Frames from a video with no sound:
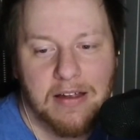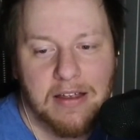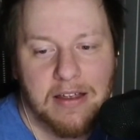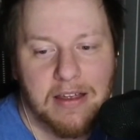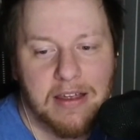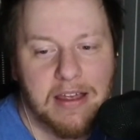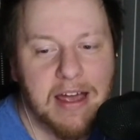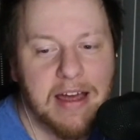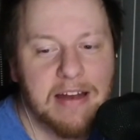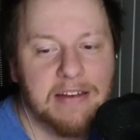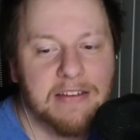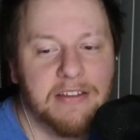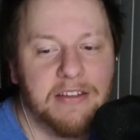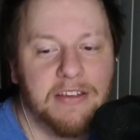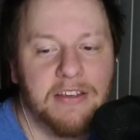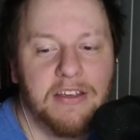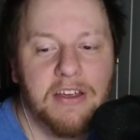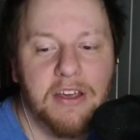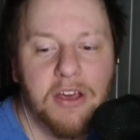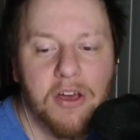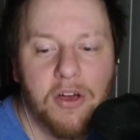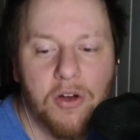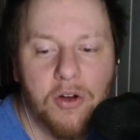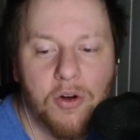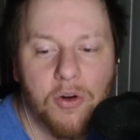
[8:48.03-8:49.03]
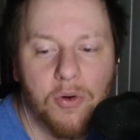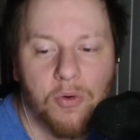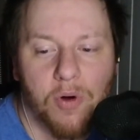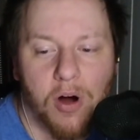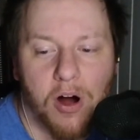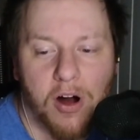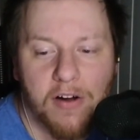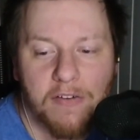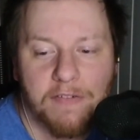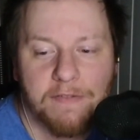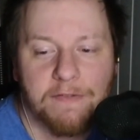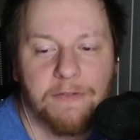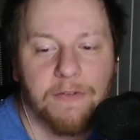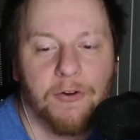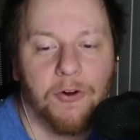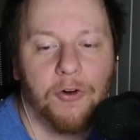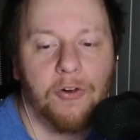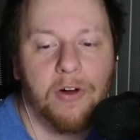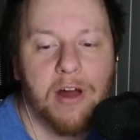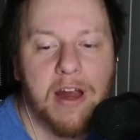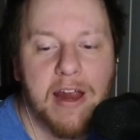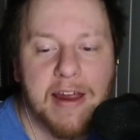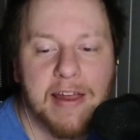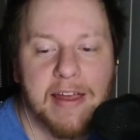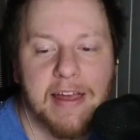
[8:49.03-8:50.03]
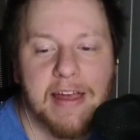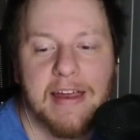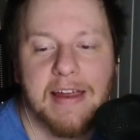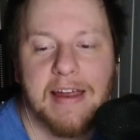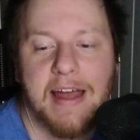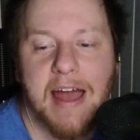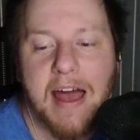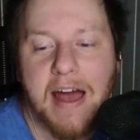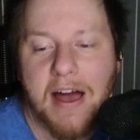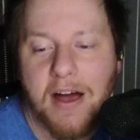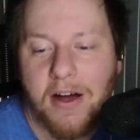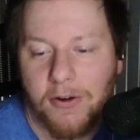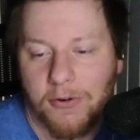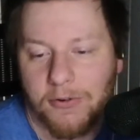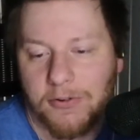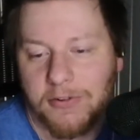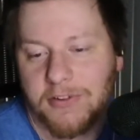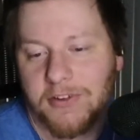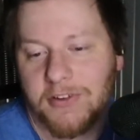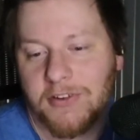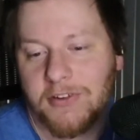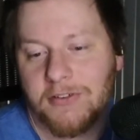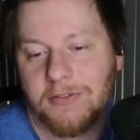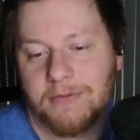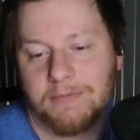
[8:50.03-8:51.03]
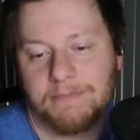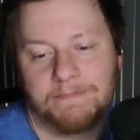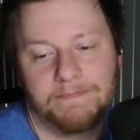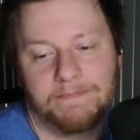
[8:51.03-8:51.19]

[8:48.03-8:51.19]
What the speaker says: Yet you are freaking out.